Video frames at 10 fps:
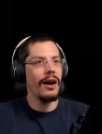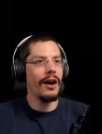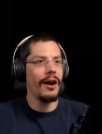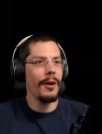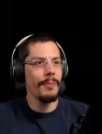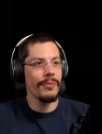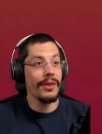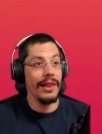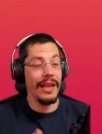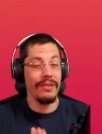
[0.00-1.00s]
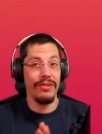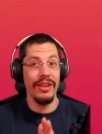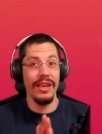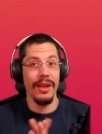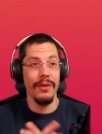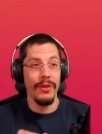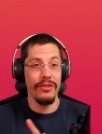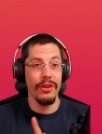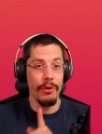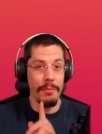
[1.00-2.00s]
Let's see if I
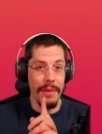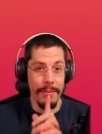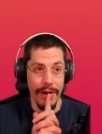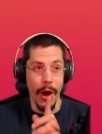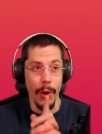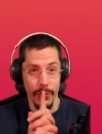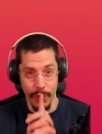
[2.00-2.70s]
still remember how it